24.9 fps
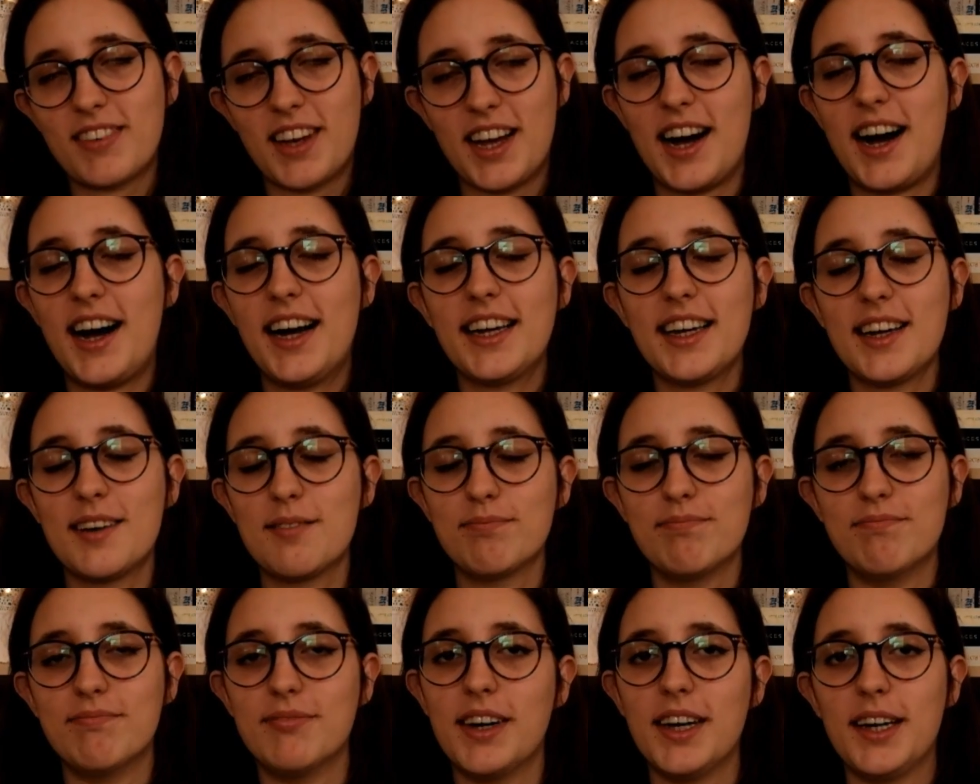I
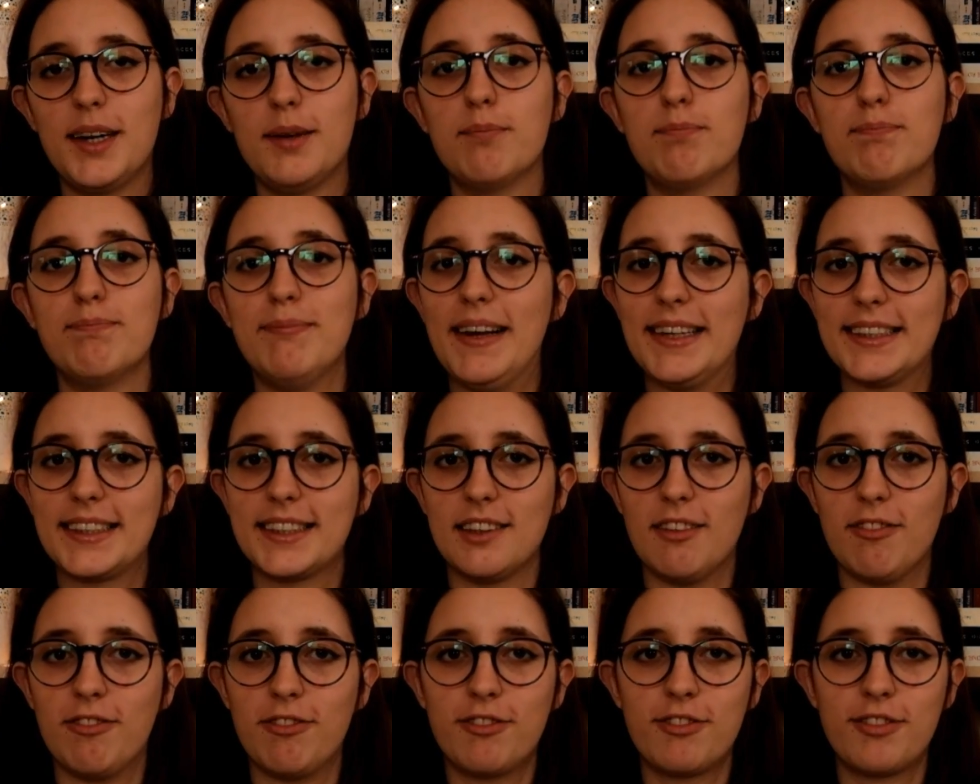am a
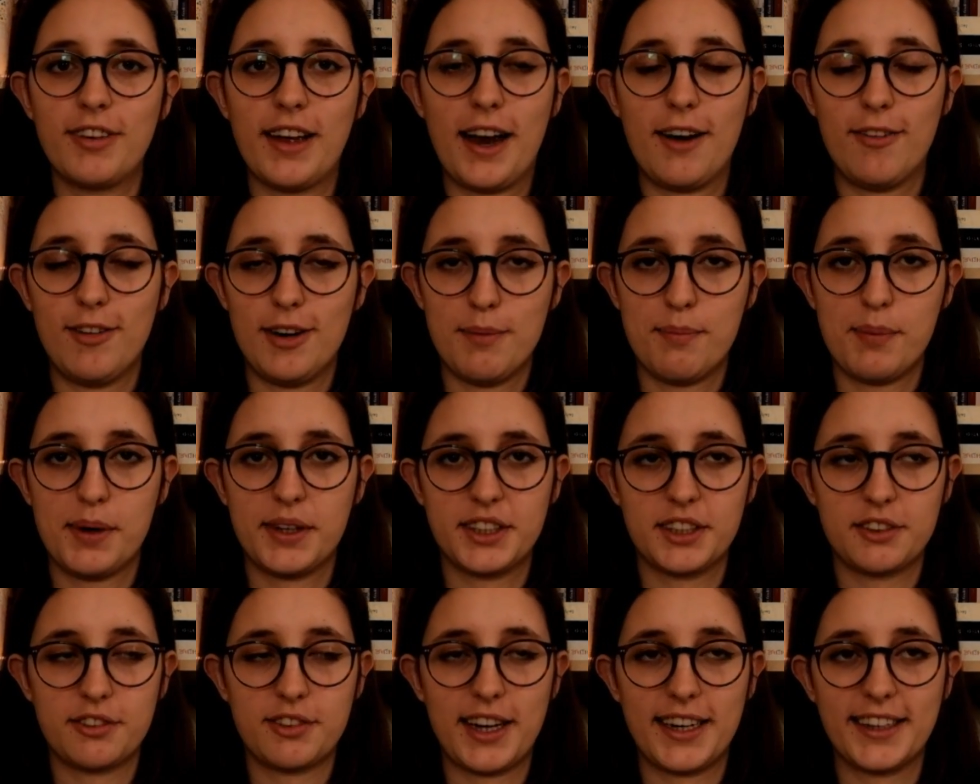massive Harry
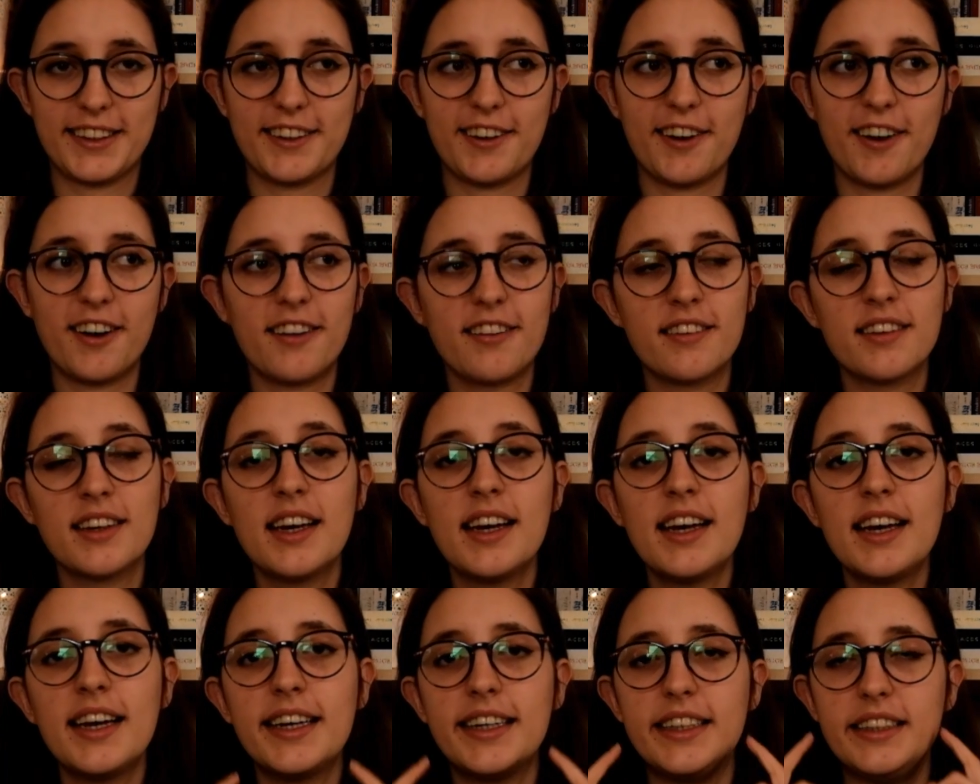Potter fangirl.
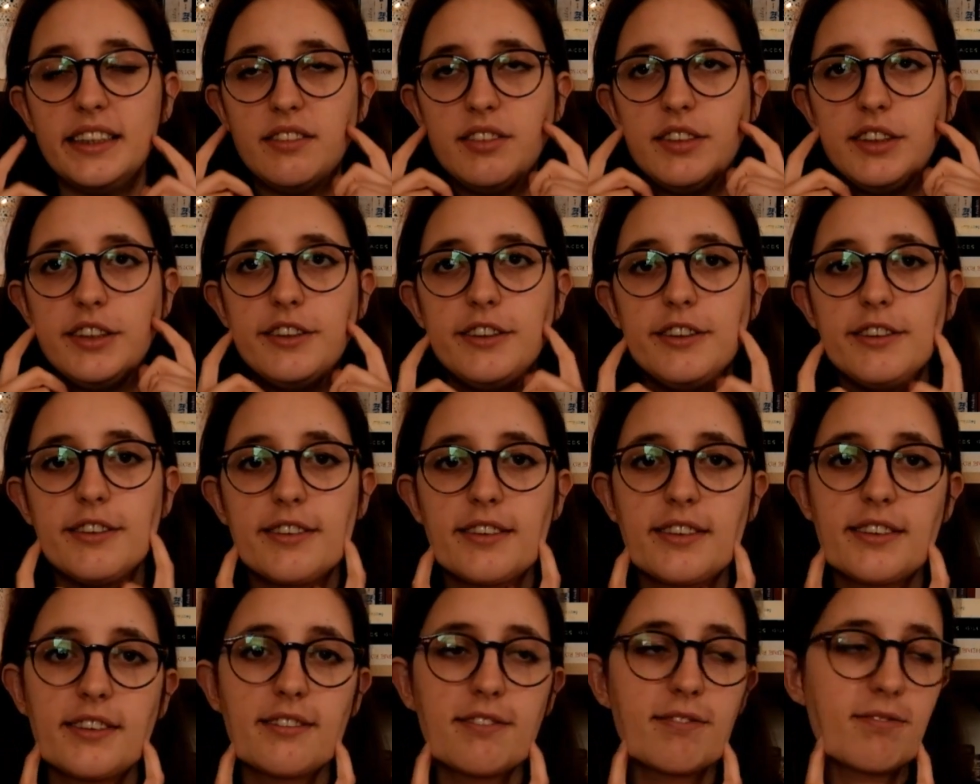If you
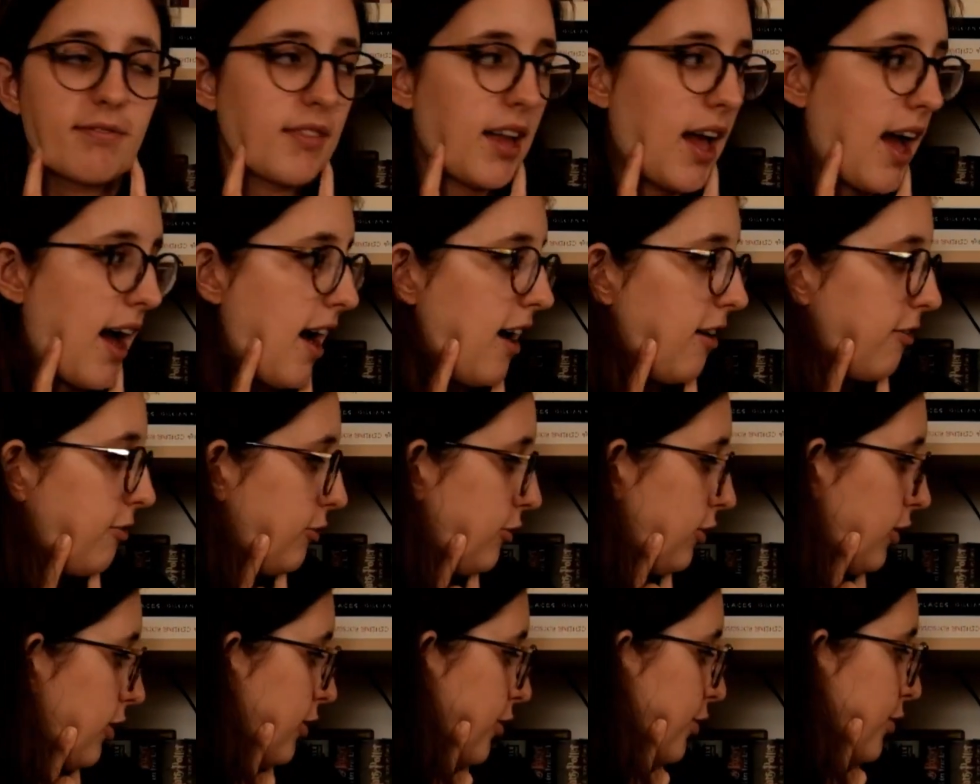have
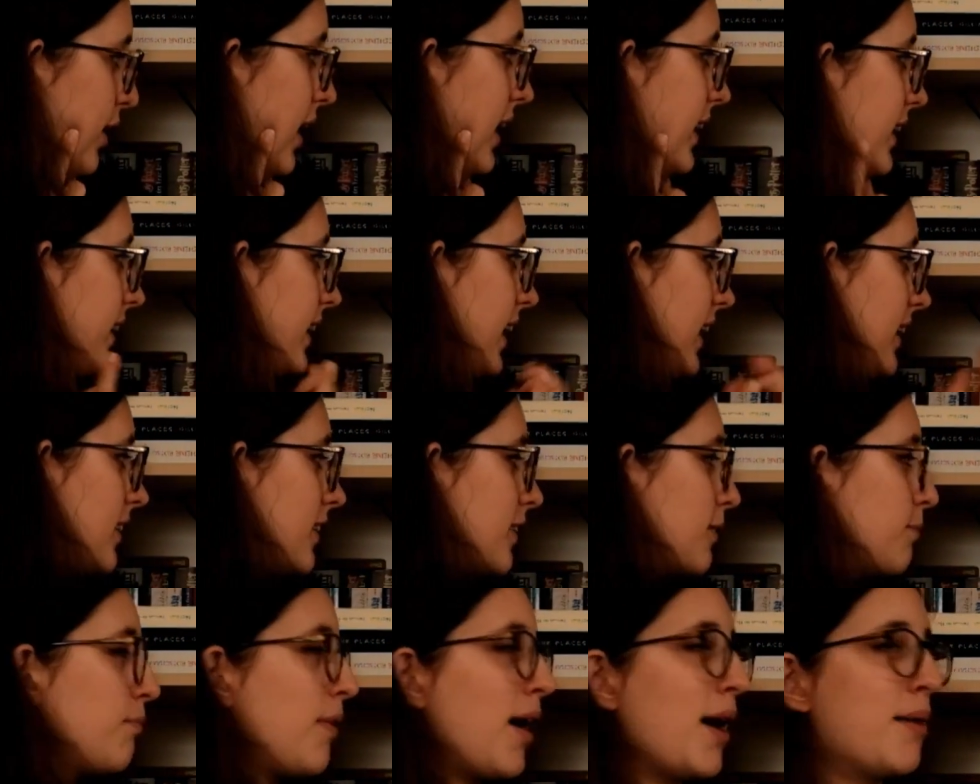not already
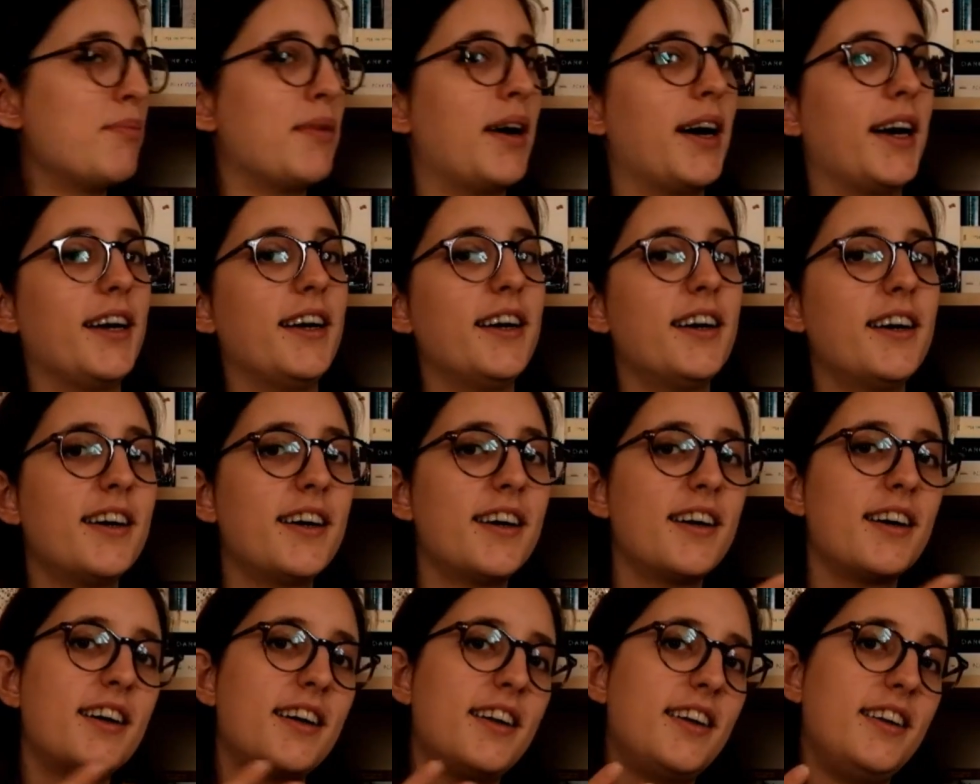guessed by my
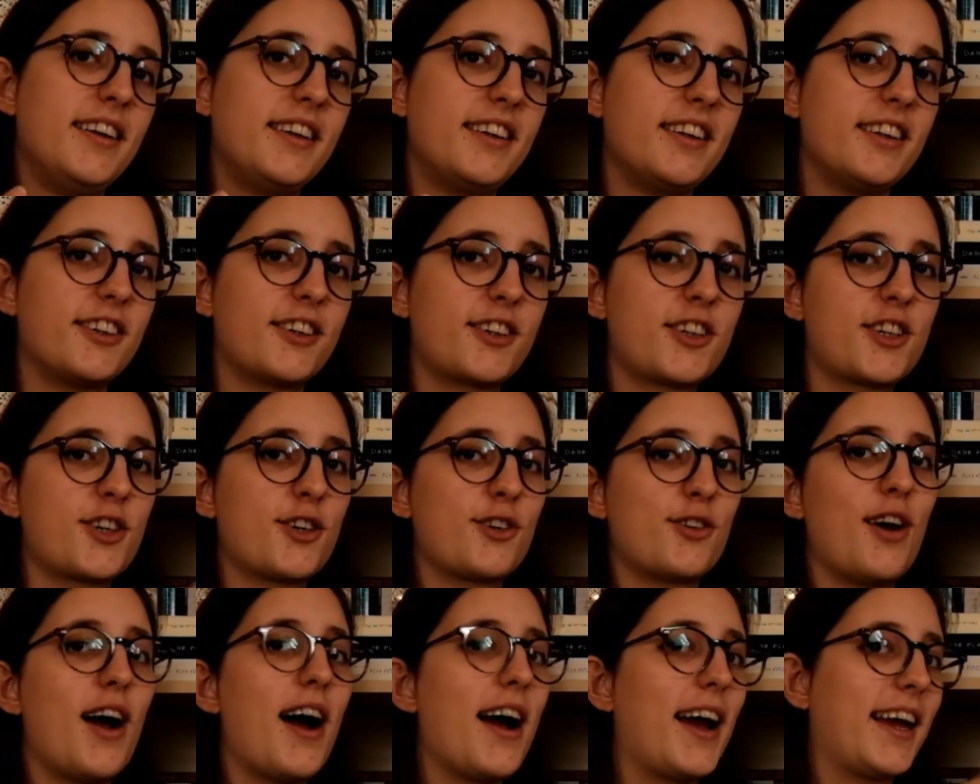little
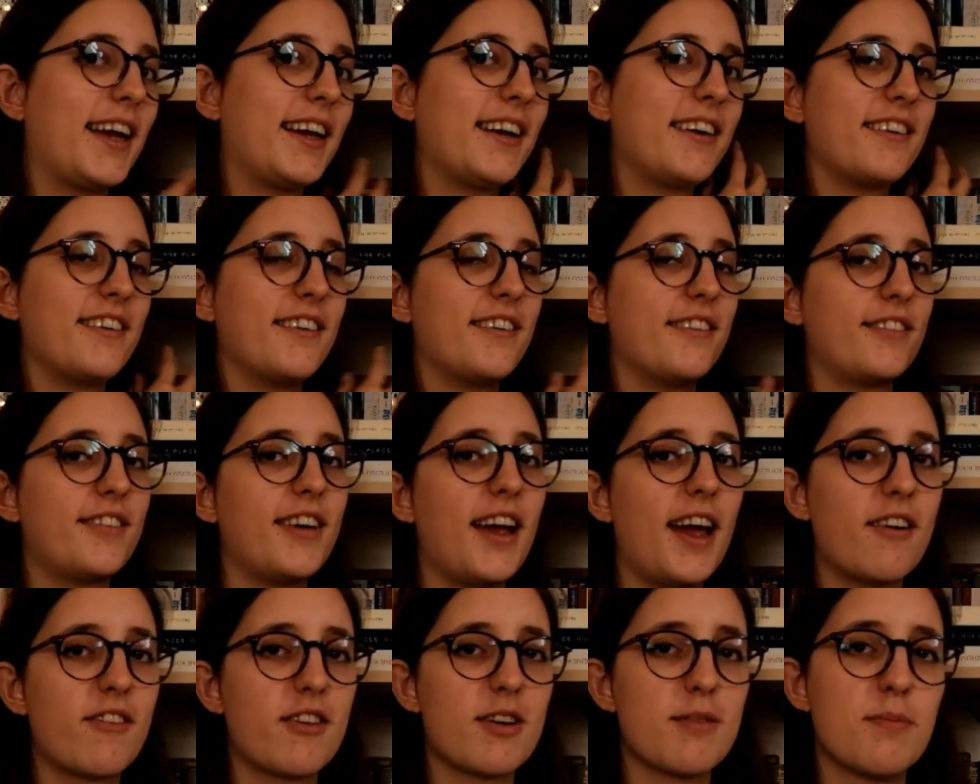shrine of
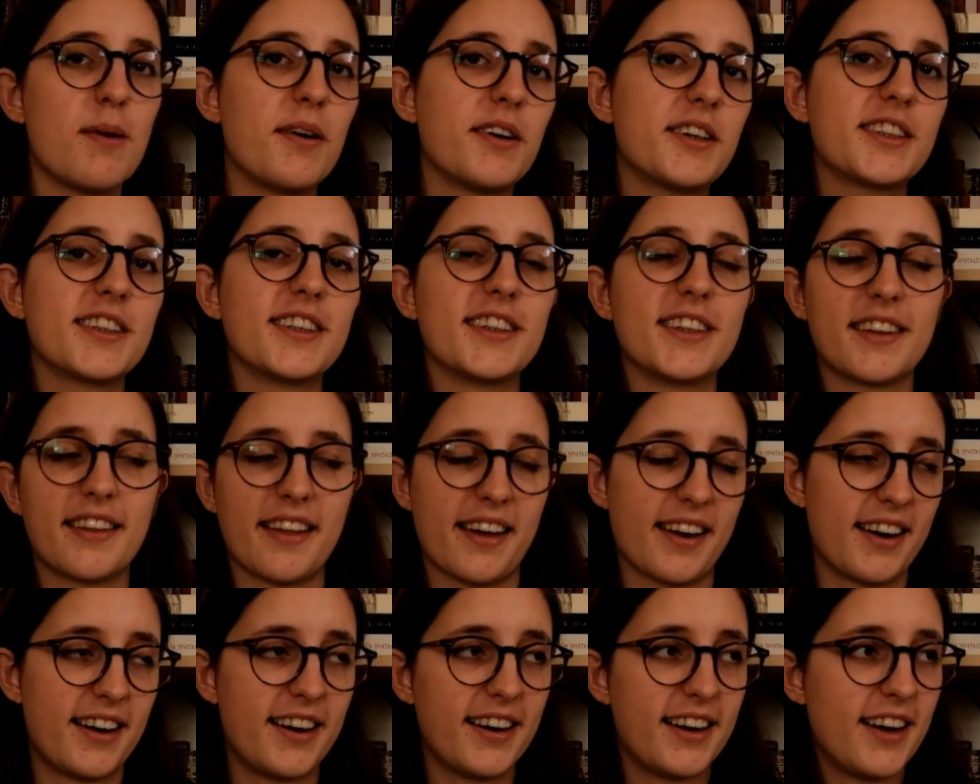Harry Potter
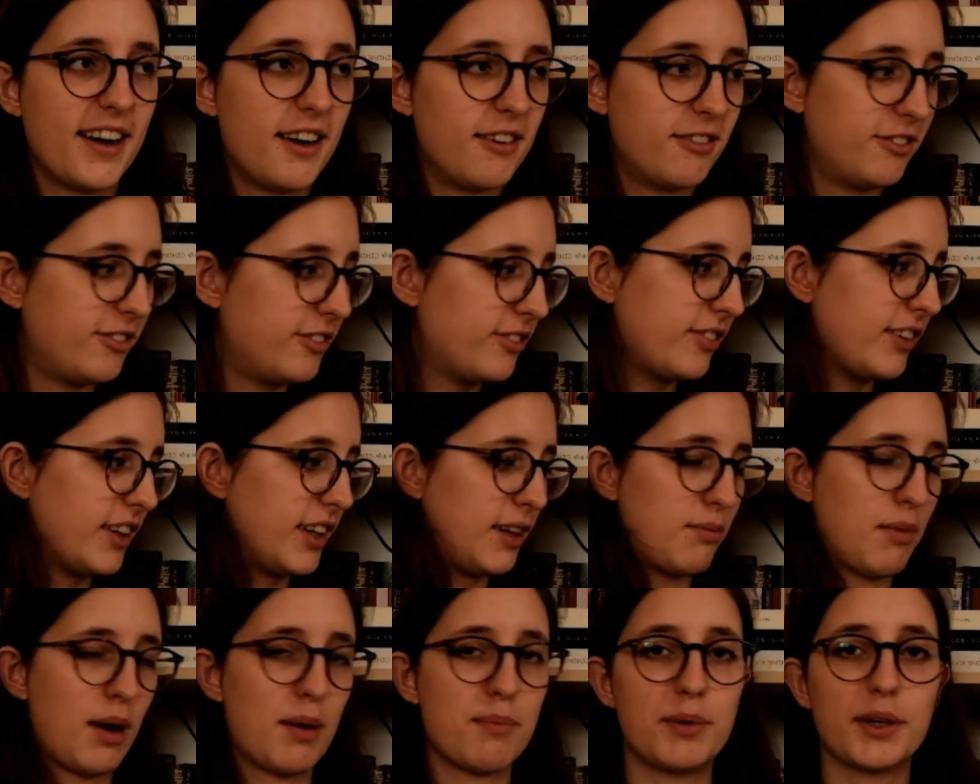that I have
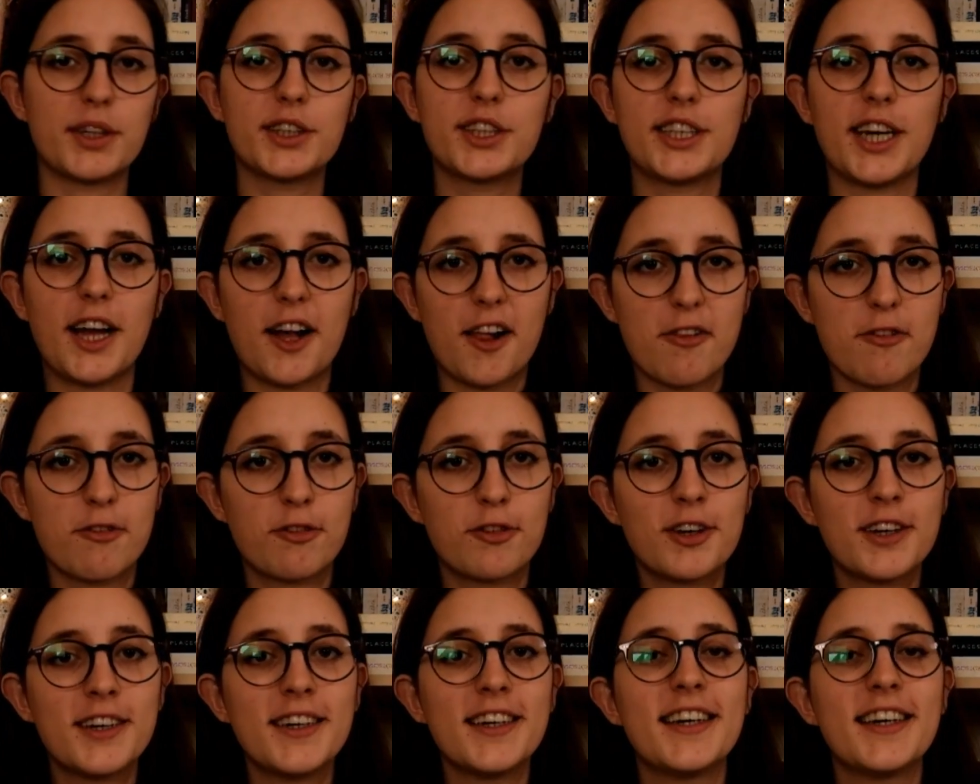in my bookshelf.